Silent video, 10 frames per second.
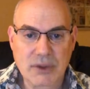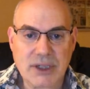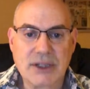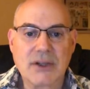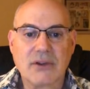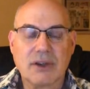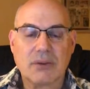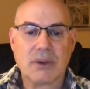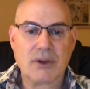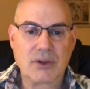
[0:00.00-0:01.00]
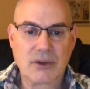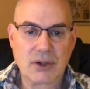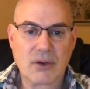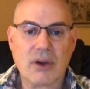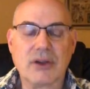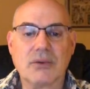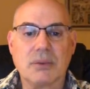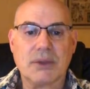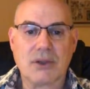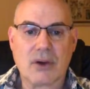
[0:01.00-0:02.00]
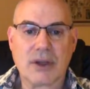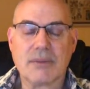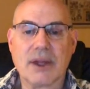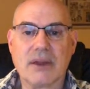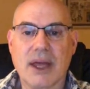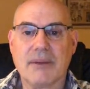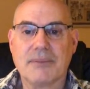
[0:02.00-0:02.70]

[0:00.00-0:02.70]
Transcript: details as we go through the organs. We'll be talking about that.